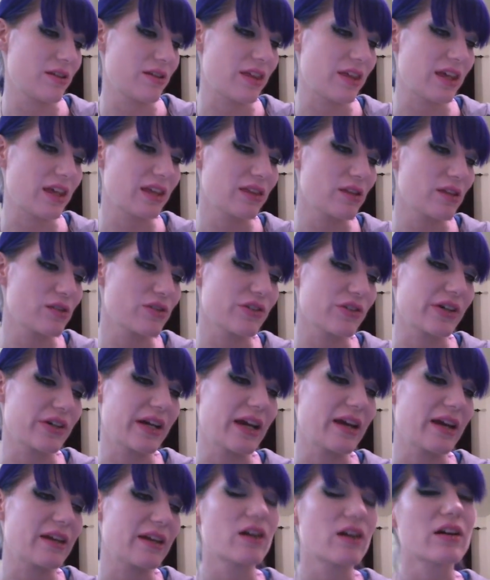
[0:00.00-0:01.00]
I think those are
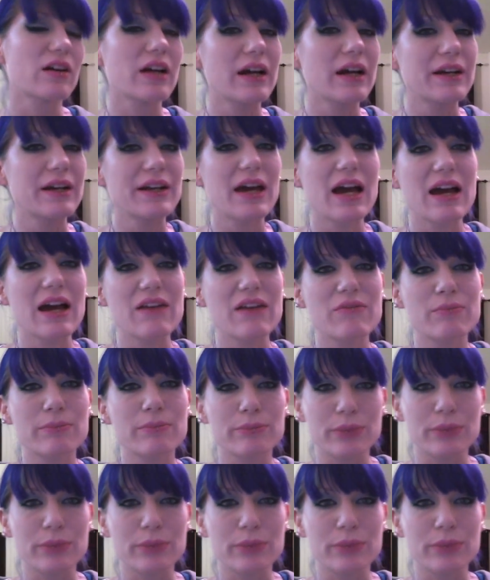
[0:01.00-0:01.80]
it. And I'll kind of have